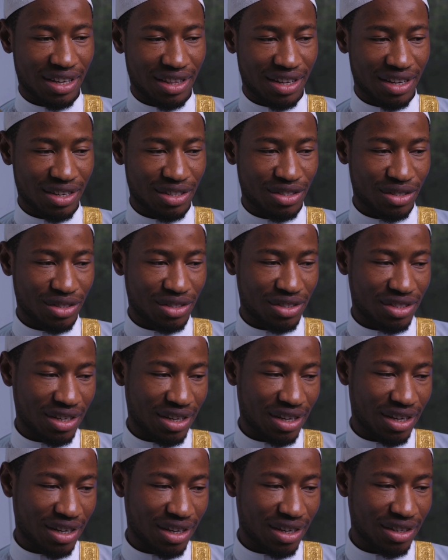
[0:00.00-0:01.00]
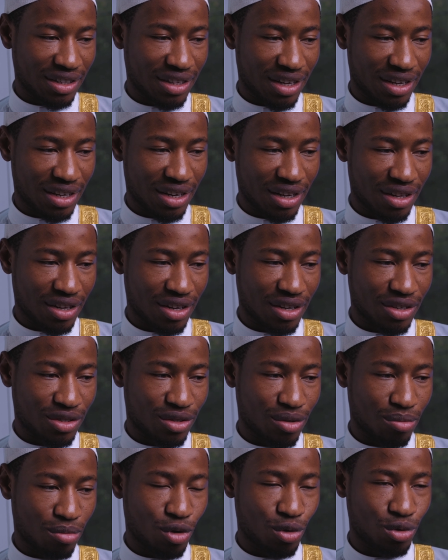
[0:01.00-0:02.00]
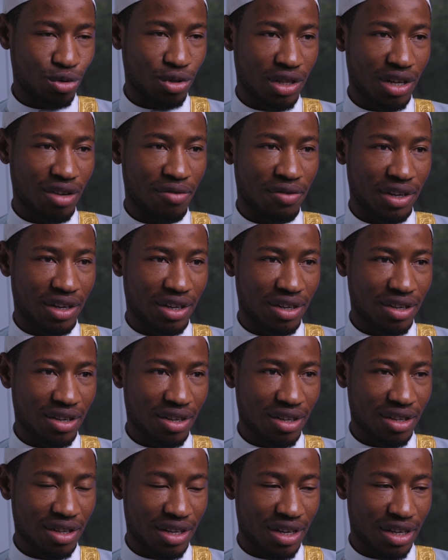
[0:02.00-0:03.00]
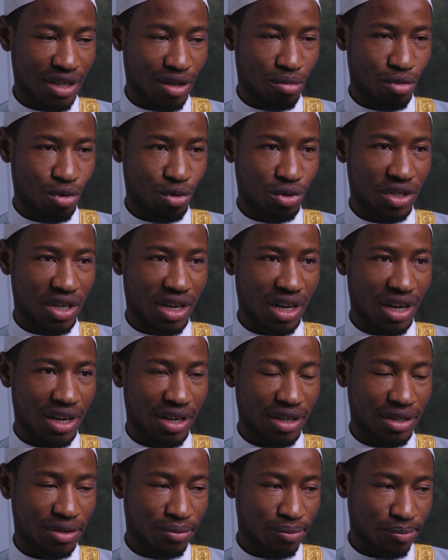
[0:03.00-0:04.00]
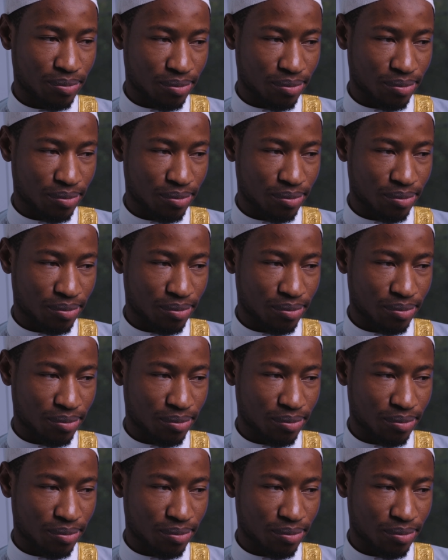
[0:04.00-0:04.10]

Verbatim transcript: that's just saying that Allah is the most loving and the most kind.